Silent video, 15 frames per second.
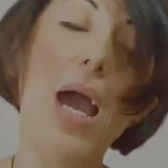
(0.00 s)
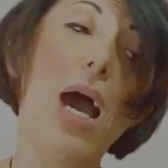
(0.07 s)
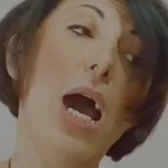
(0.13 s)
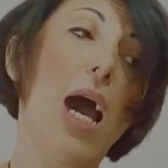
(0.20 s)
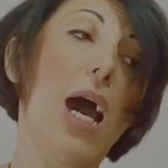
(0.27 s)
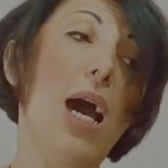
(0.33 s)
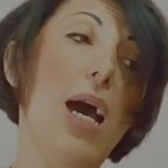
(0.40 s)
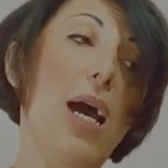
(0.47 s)

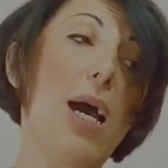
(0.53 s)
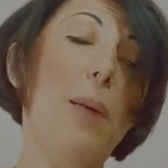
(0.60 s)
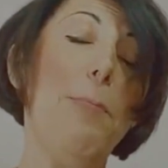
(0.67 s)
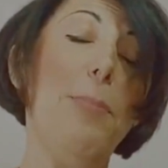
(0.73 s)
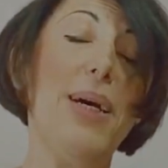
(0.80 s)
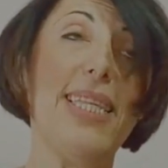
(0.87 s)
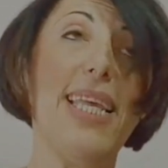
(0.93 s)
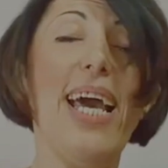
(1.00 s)

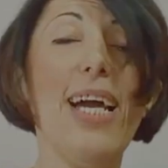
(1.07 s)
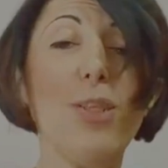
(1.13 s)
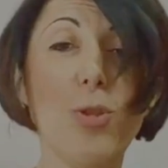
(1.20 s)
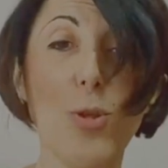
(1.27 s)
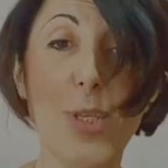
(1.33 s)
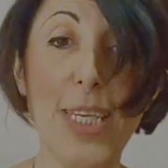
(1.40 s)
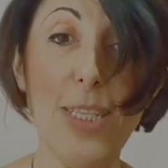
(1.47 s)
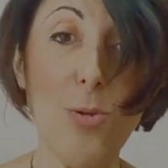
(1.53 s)
But
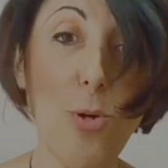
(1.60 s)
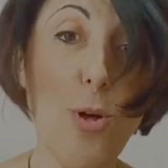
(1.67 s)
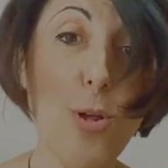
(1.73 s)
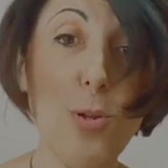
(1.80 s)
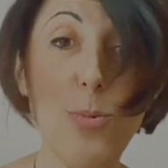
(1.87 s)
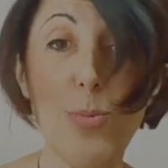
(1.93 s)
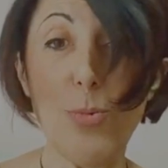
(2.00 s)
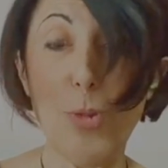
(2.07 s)
actually,
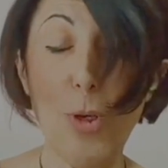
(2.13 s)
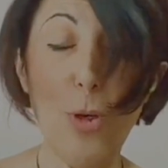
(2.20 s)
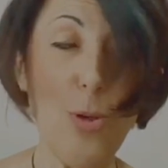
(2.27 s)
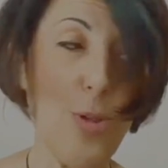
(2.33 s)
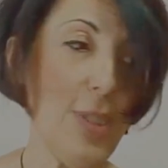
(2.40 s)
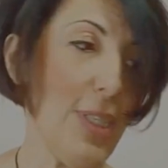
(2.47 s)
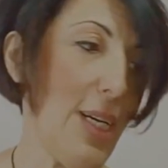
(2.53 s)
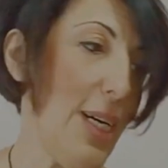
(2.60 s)
don't
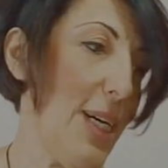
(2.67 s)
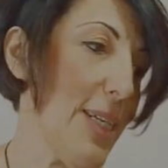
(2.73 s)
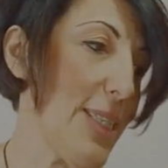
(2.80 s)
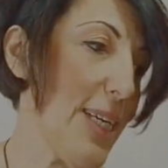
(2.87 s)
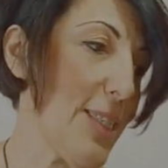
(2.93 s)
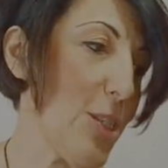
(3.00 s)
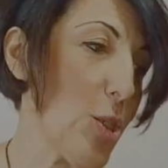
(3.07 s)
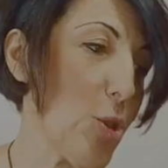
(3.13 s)

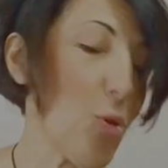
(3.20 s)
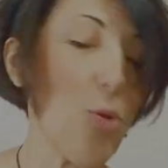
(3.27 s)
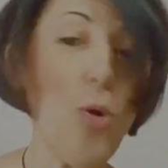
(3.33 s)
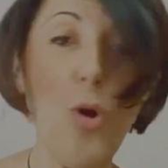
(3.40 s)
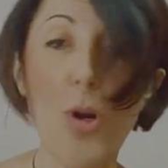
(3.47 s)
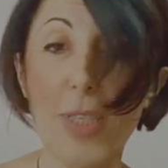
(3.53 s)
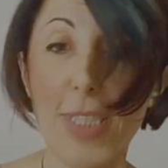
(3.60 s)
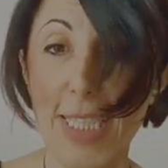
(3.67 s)
get this
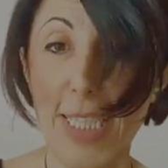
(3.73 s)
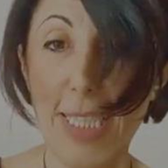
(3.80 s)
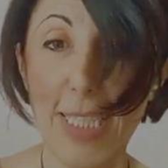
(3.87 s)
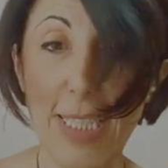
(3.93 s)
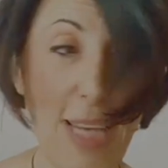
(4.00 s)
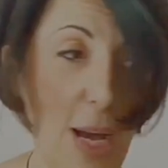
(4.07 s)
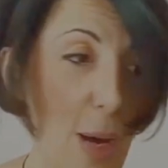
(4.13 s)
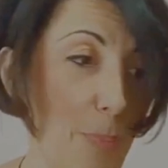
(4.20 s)
wrong. This
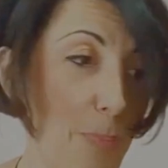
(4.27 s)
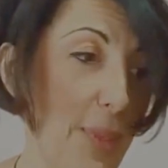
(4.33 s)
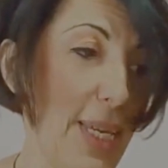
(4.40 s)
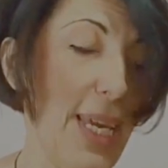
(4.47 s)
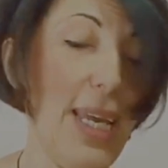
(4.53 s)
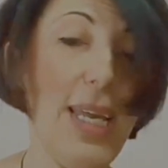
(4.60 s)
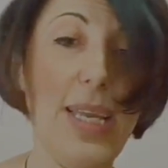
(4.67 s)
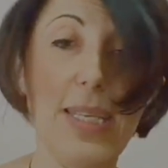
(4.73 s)

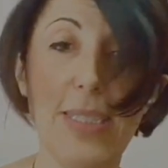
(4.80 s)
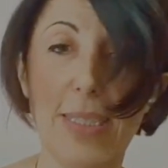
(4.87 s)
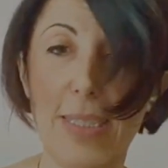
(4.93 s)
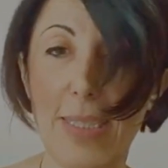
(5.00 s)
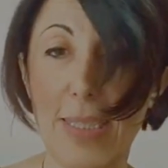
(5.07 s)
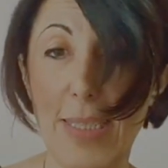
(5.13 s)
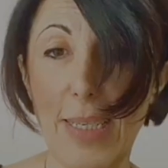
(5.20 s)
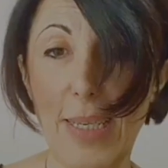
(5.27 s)
update,
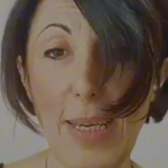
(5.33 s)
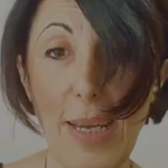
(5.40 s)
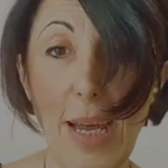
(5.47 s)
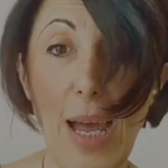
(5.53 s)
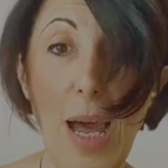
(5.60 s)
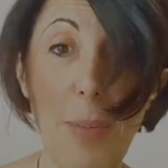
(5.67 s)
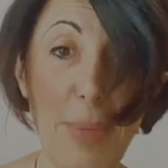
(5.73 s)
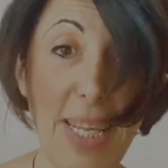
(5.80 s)

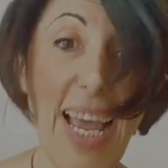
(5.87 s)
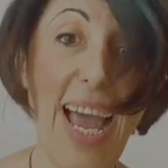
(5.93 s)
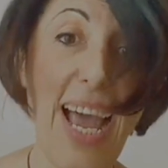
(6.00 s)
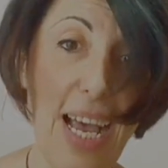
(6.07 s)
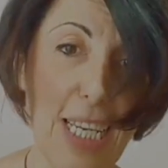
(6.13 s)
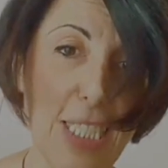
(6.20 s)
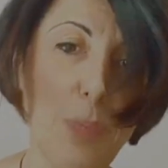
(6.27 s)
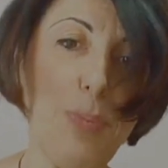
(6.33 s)
I mean,
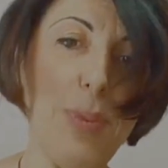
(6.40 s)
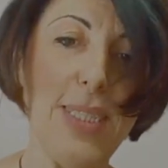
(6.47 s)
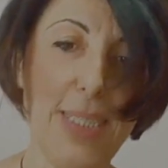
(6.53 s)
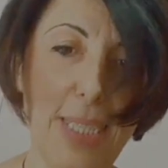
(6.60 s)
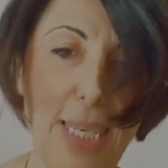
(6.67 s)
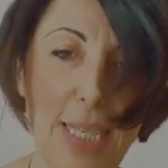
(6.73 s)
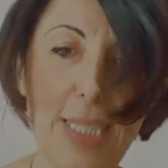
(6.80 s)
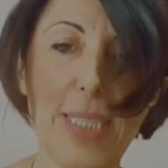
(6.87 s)
has been
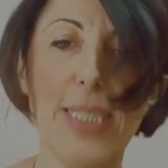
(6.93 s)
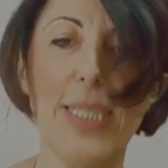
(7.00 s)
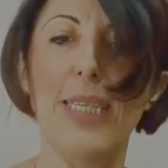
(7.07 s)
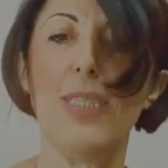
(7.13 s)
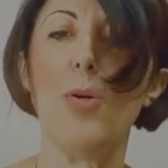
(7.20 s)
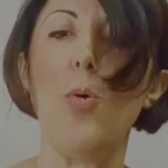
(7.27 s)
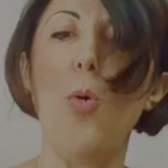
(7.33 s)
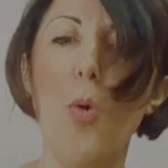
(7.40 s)
tested
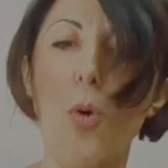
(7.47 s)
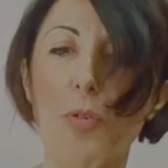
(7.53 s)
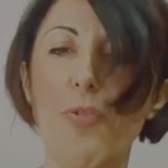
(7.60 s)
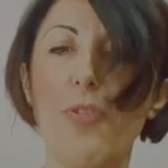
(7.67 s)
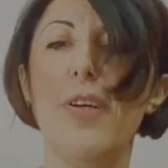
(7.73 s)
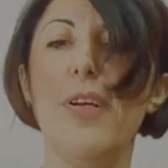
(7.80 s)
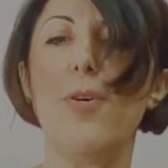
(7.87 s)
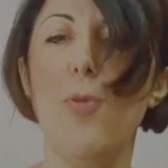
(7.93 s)
over
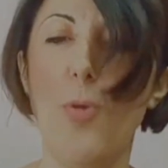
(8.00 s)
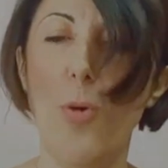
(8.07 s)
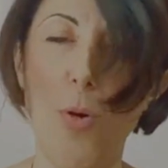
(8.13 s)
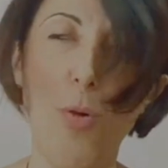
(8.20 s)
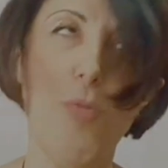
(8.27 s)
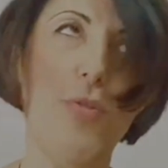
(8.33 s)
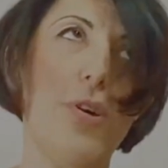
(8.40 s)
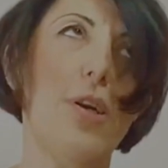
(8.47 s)
and
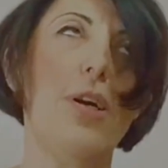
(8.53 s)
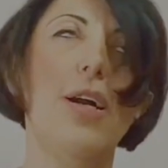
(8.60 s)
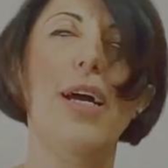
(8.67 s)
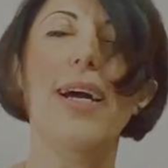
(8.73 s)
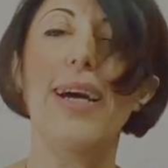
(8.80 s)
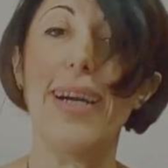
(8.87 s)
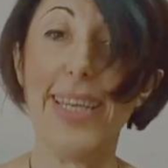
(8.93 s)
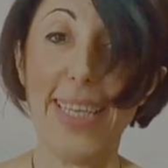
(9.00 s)
over
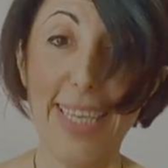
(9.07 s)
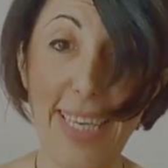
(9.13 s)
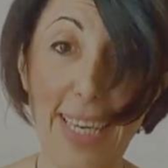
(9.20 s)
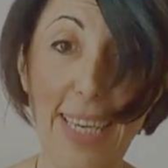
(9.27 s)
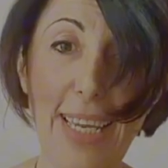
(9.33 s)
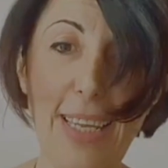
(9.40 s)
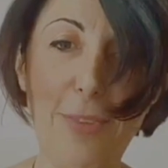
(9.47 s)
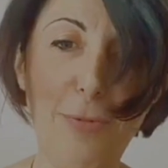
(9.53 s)

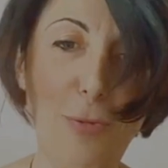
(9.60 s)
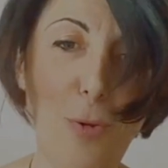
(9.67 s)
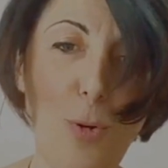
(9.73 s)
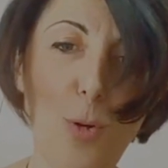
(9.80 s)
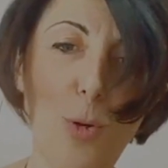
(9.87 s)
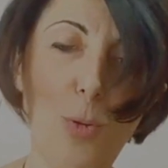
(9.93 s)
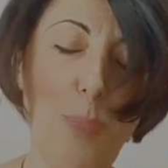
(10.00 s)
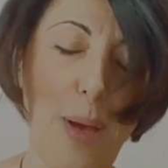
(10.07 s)
again for
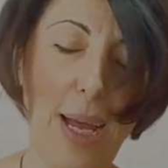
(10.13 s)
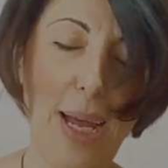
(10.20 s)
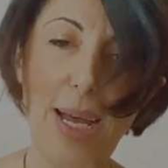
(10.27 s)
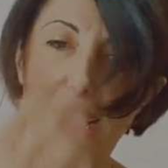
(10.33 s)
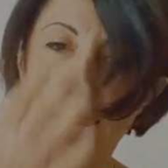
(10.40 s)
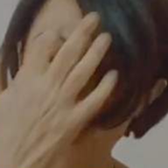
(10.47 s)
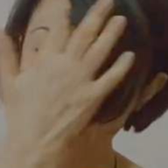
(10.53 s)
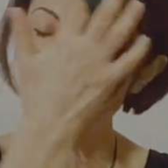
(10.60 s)
the
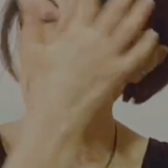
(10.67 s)
past,